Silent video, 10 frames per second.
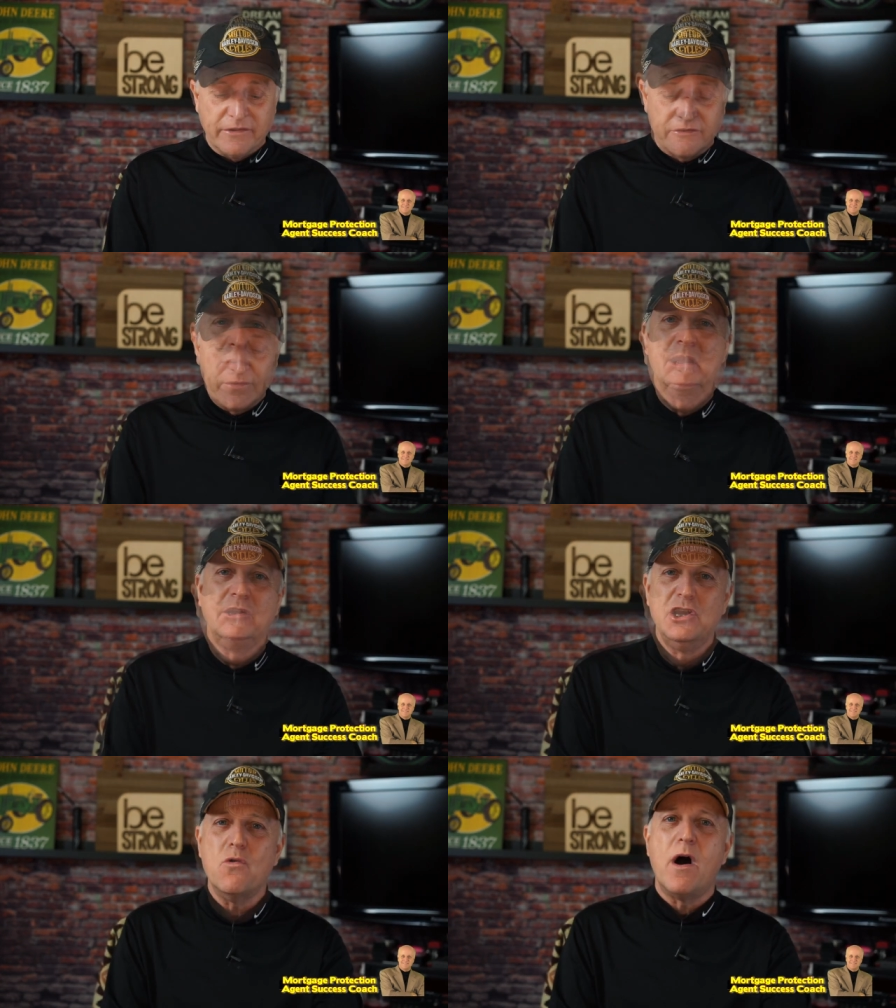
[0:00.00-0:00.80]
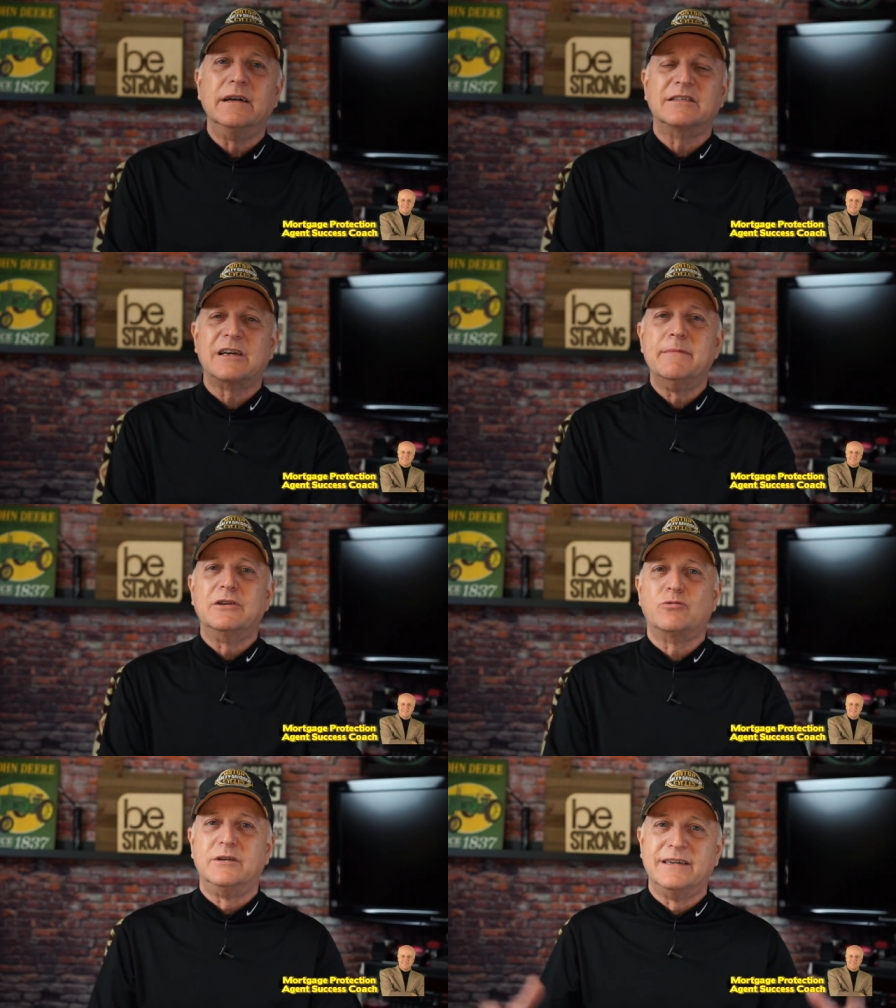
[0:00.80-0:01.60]
Well, you want somebody
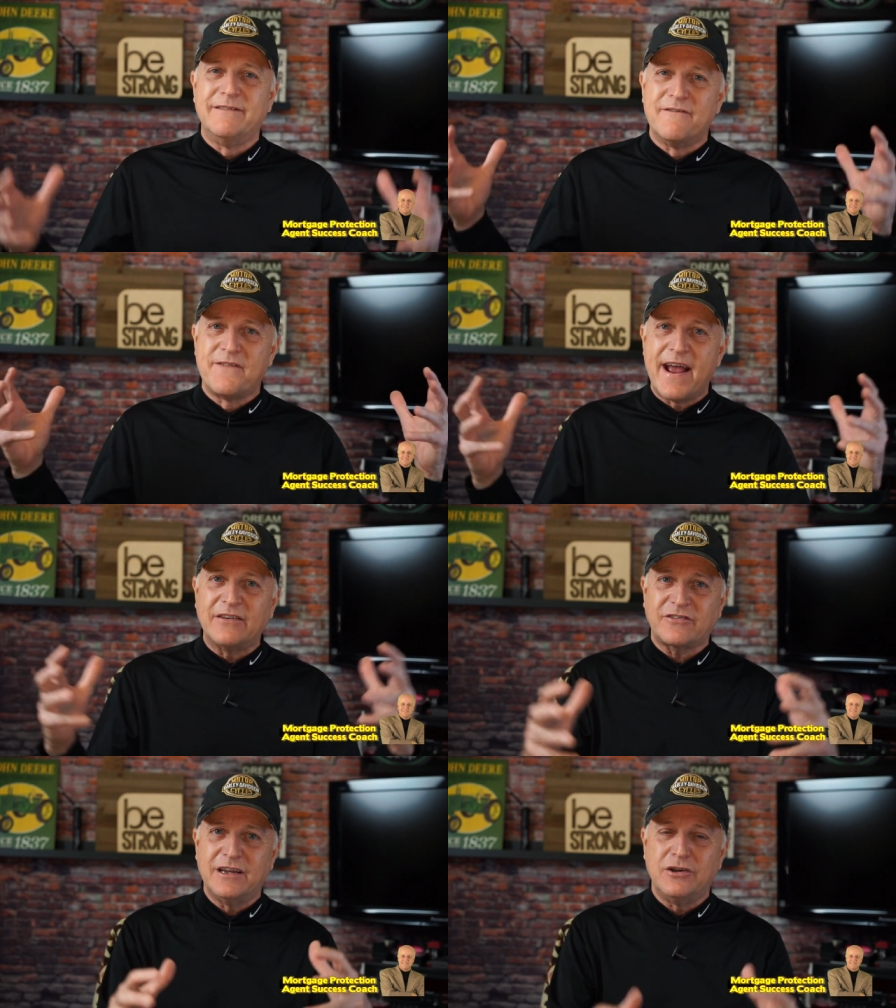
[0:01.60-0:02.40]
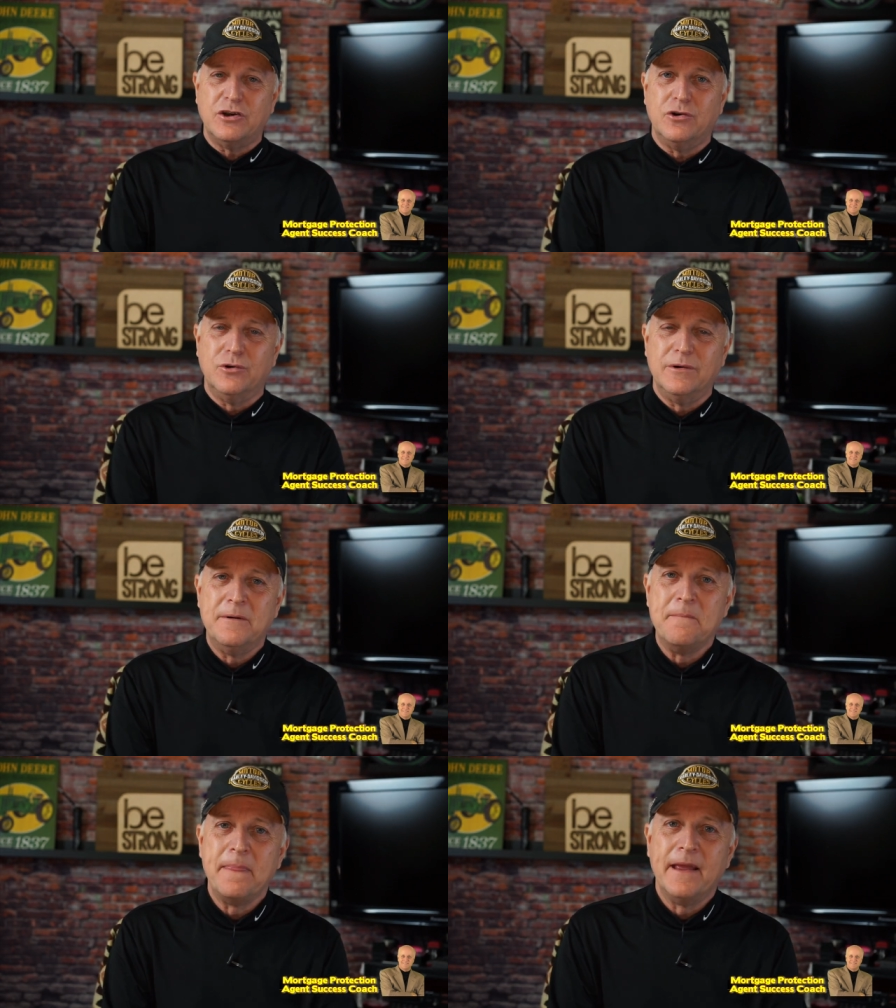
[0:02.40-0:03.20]
that's willing to invest in you,
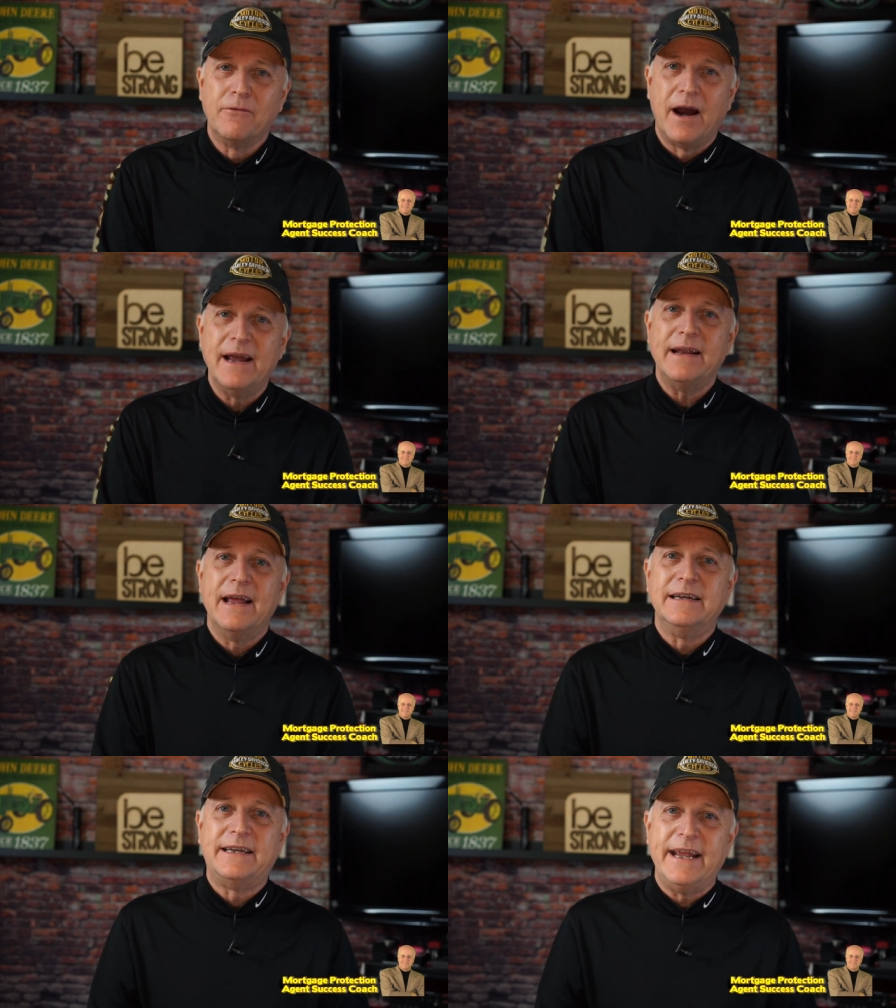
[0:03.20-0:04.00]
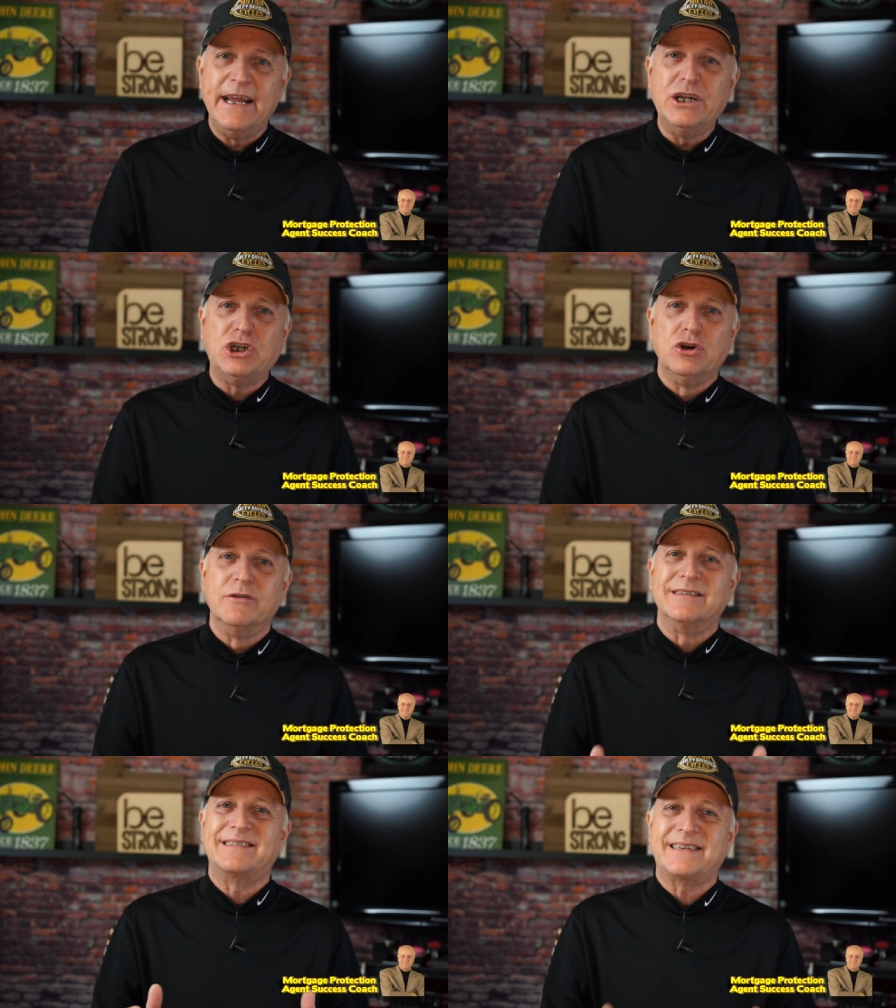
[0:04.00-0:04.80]
right, and teach you
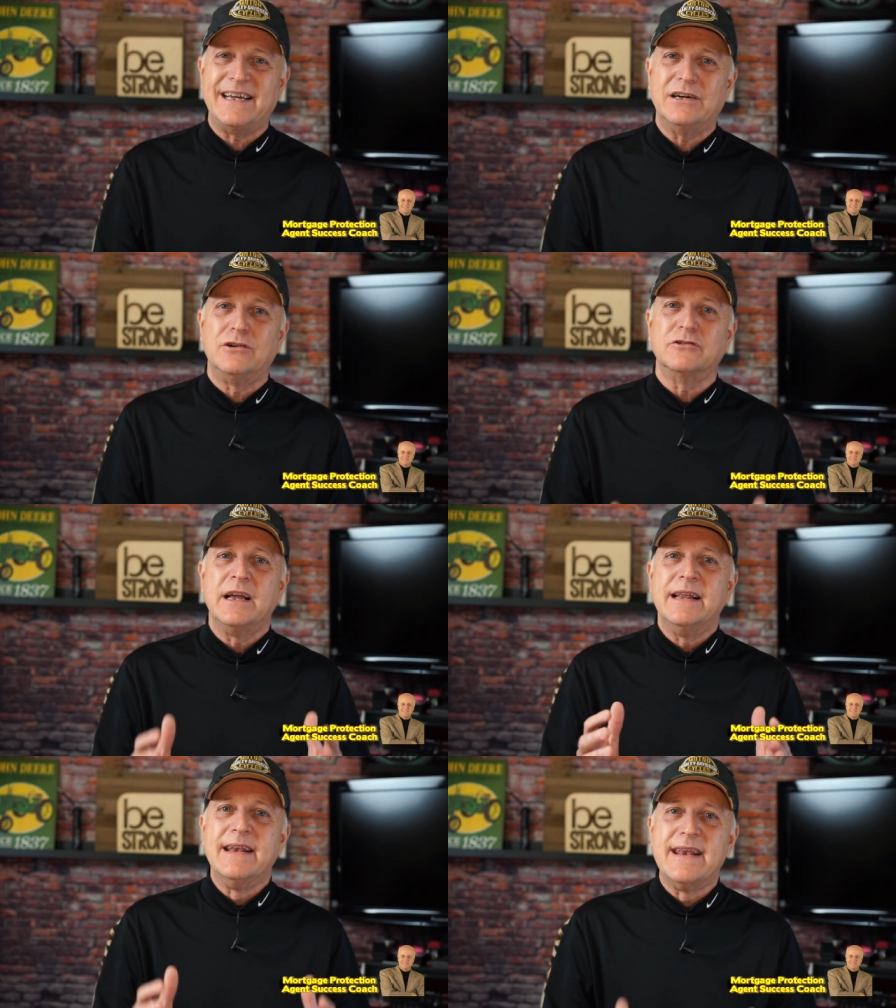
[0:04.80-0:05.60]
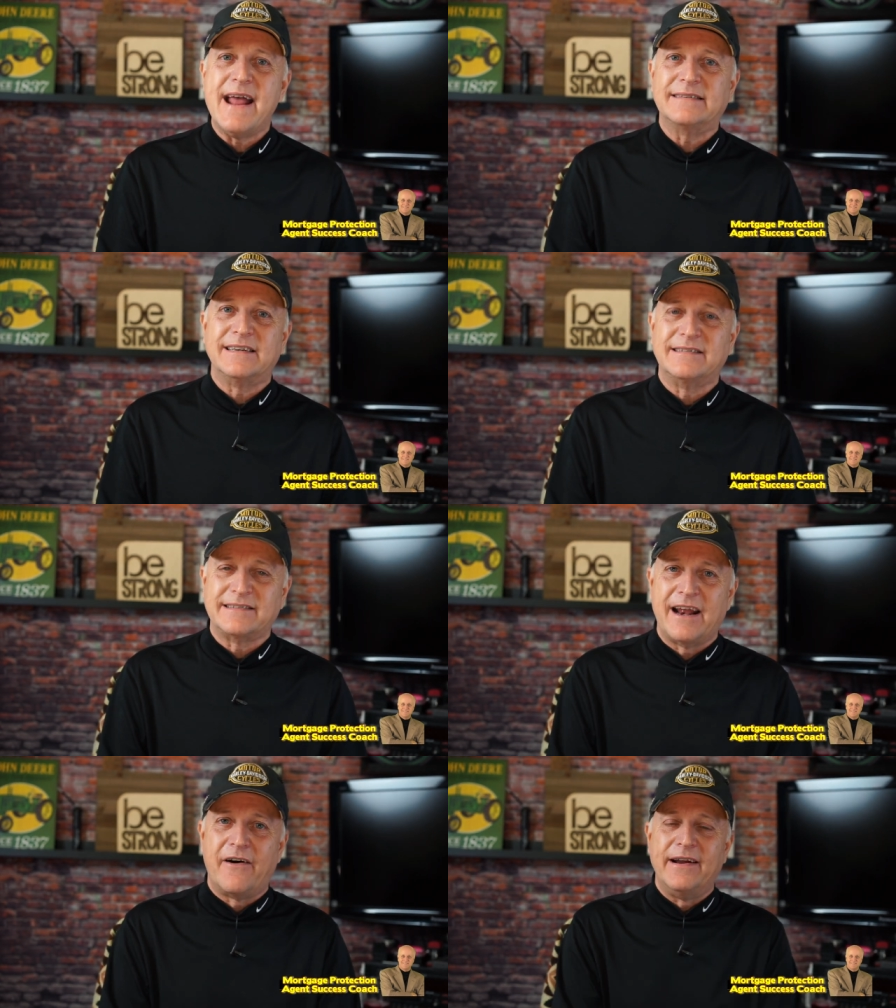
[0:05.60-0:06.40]
the skills
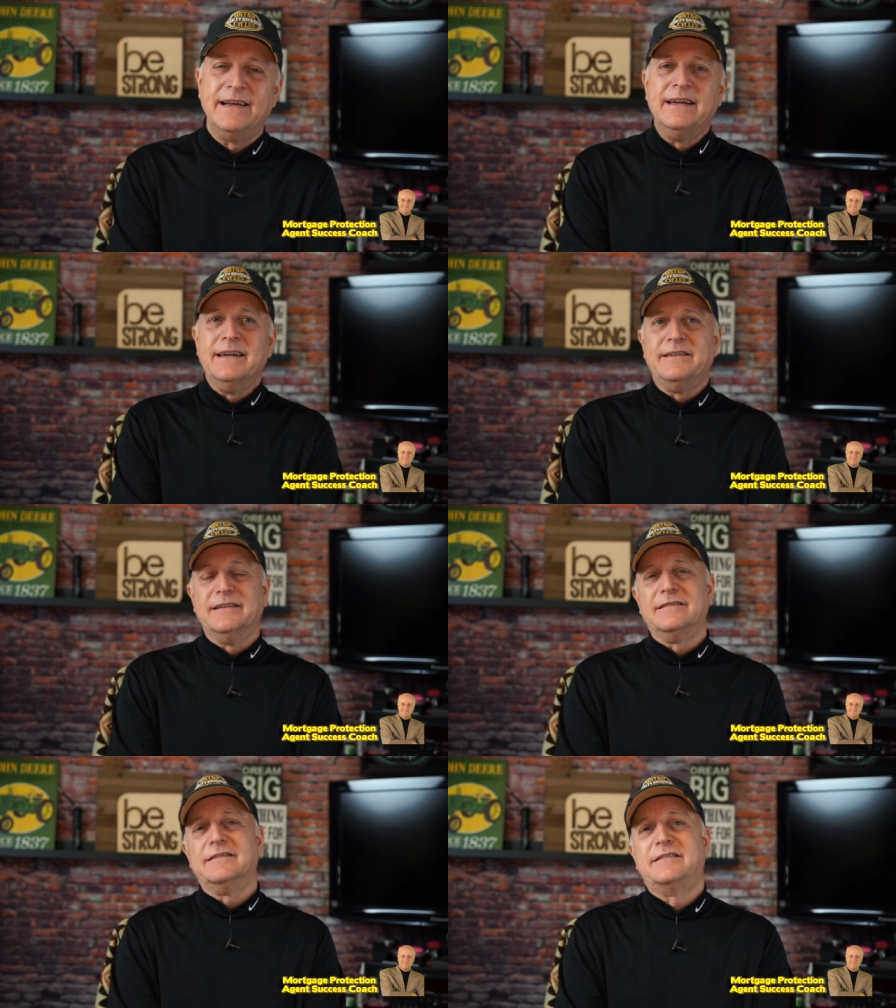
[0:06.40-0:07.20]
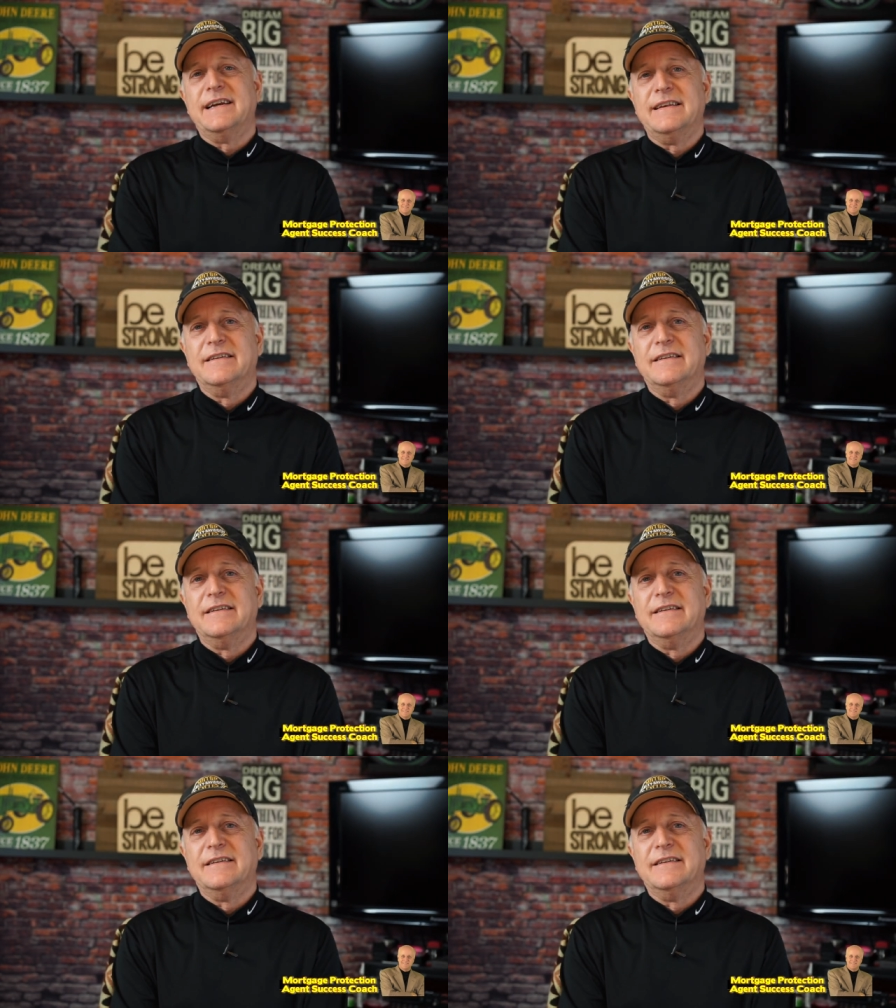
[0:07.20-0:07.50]
necessary to succeed